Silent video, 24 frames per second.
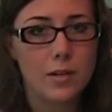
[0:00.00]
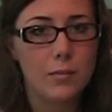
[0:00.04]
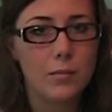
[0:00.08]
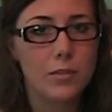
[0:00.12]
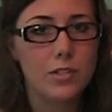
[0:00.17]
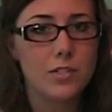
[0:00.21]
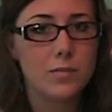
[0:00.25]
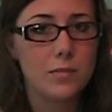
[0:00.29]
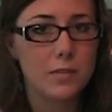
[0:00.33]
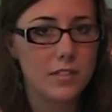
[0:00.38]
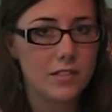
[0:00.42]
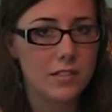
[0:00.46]

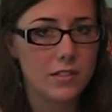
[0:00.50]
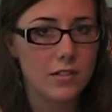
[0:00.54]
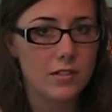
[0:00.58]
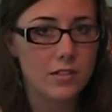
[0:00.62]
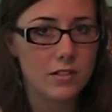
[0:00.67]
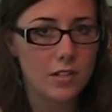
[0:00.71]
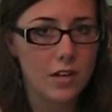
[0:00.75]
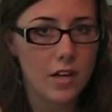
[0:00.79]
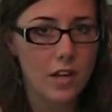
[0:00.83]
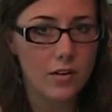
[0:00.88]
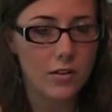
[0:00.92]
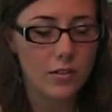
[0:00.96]
which means there's
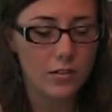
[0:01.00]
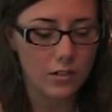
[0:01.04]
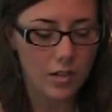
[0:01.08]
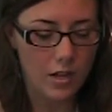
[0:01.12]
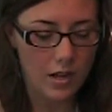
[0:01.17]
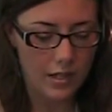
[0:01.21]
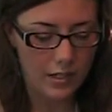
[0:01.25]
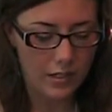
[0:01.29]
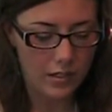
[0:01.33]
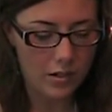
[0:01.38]
an underlying